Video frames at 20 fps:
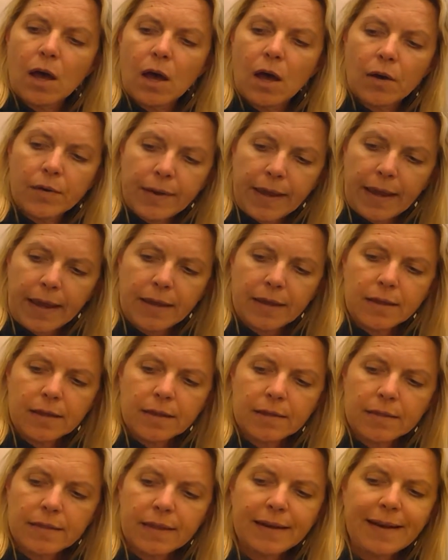
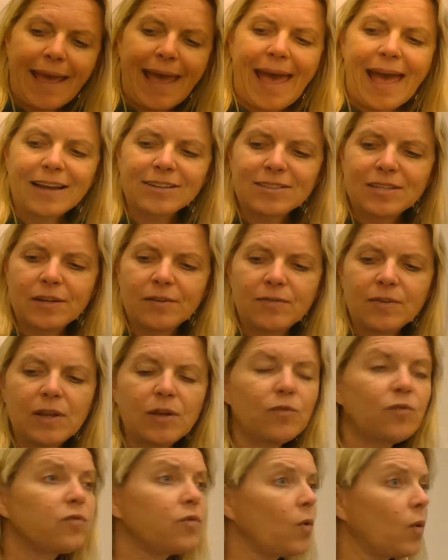Okay, then
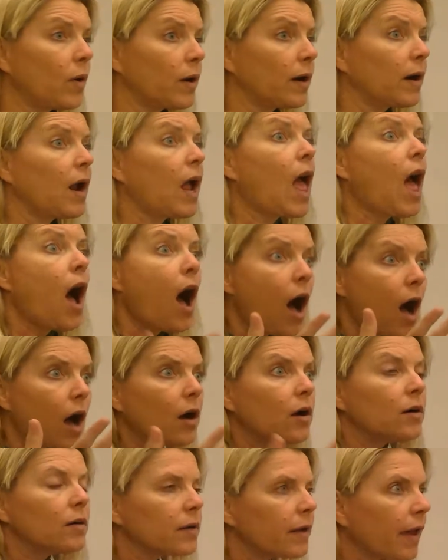activity 4.
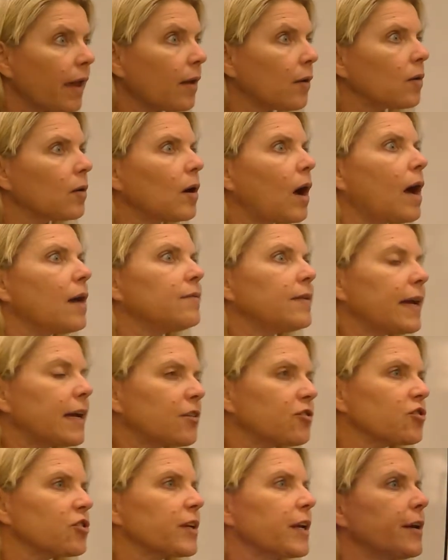Okay, I've
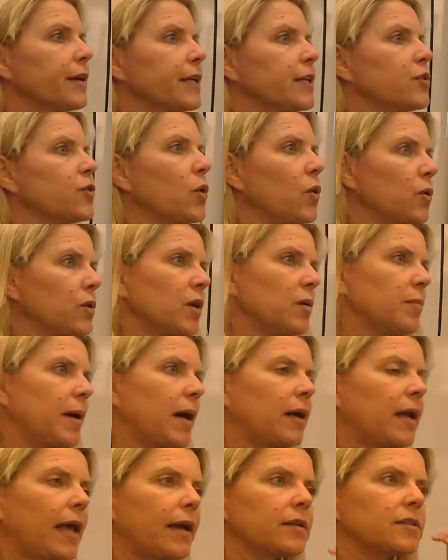actually already told you
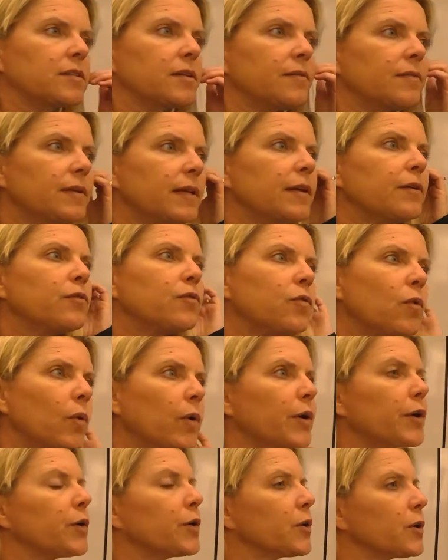about activity
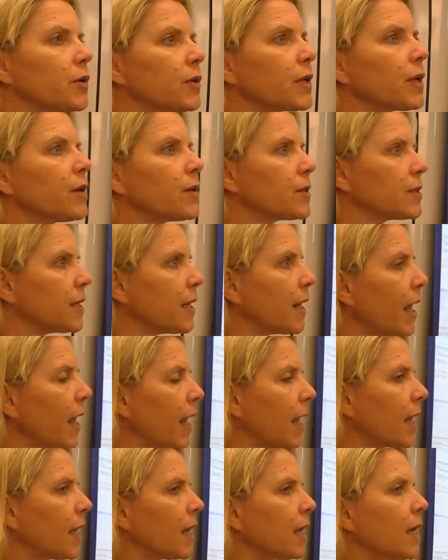4 earlier
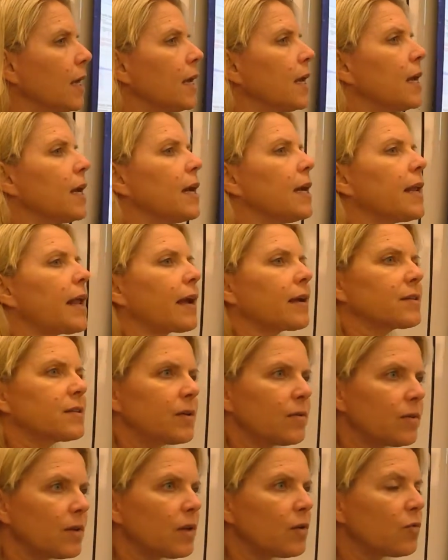today. In
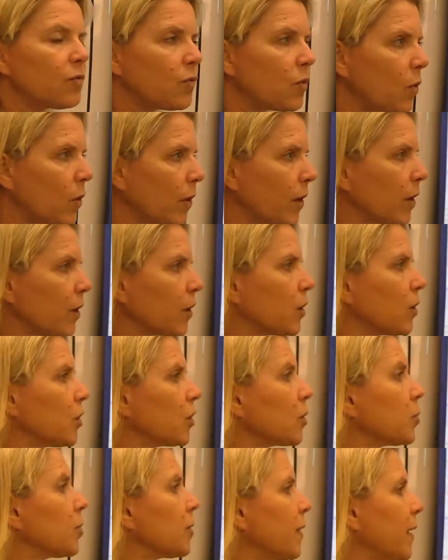activity 4, you're
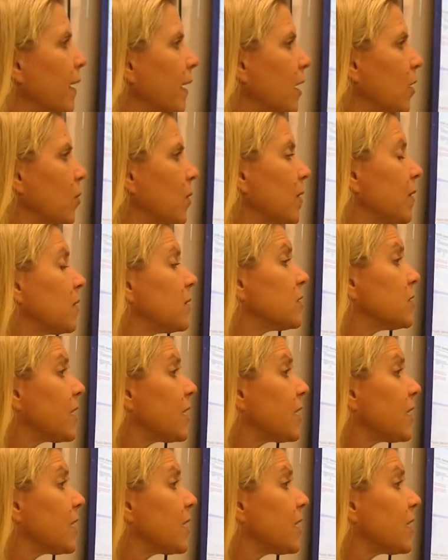playing with